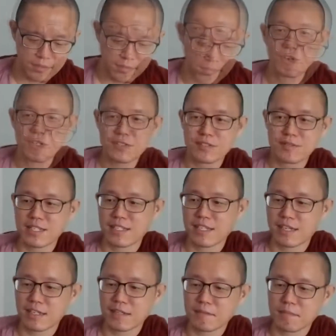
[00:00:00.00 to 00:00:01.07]
It was
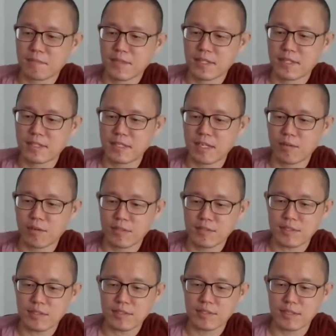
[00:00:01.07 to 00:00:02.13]
that there was
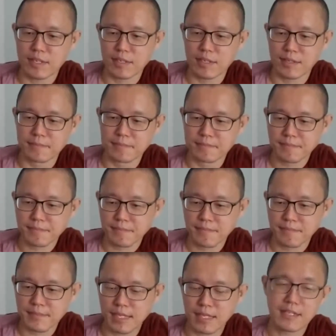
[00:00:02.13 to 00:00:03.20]
this and
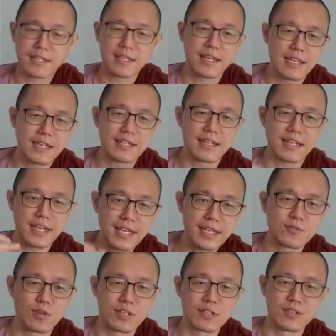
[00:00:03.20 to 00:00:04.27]
the
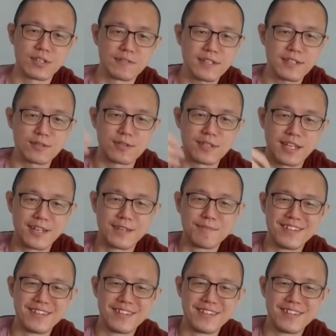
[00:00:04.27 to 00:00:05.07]
case was referred to them